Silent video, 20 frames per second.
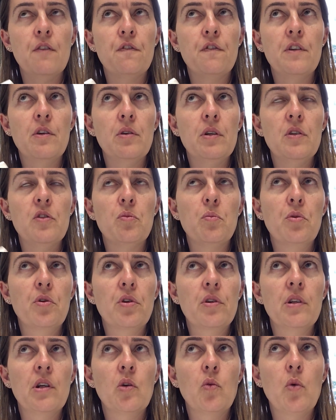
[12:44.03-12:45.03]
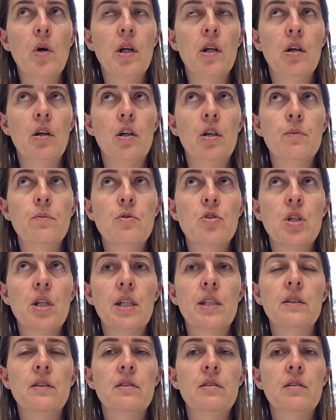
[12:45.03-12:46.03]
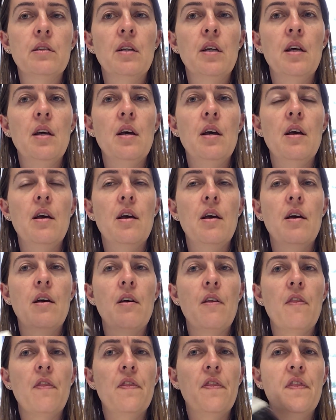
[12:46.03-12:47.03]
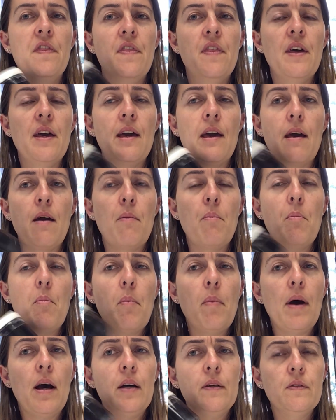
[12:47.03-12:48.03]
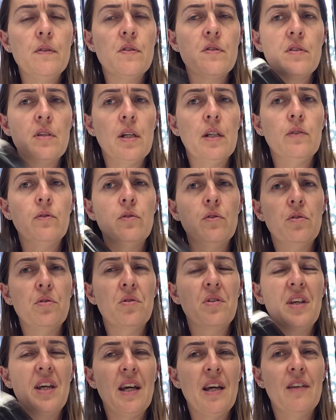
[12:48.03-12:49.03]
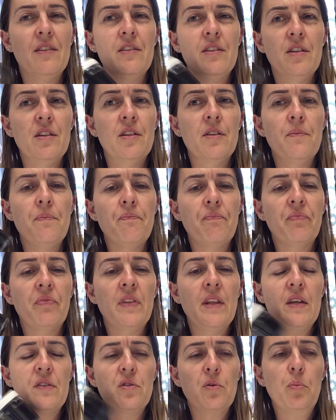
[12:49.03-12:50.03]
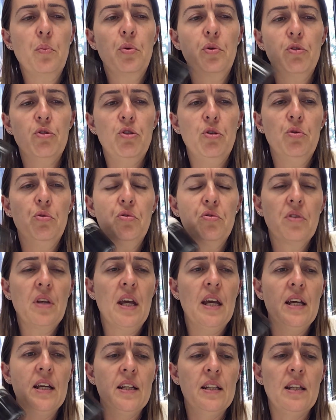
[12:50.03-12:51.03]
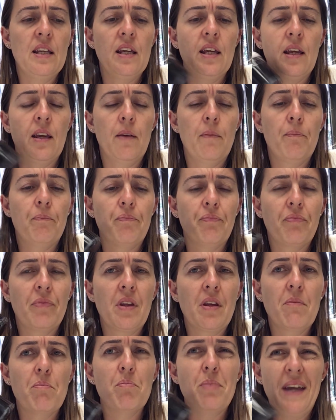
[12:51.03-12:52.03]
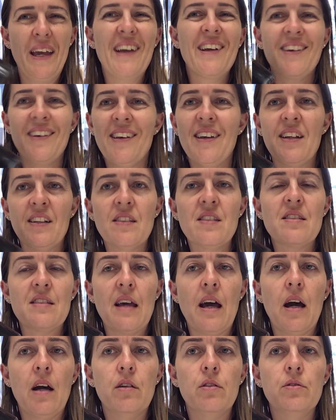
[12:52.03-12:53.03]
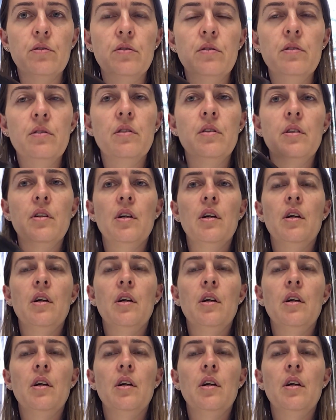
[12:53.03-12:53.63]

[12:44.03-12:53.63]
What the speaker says: there is more than one object, them bouncing together doesn't produce any banging sound.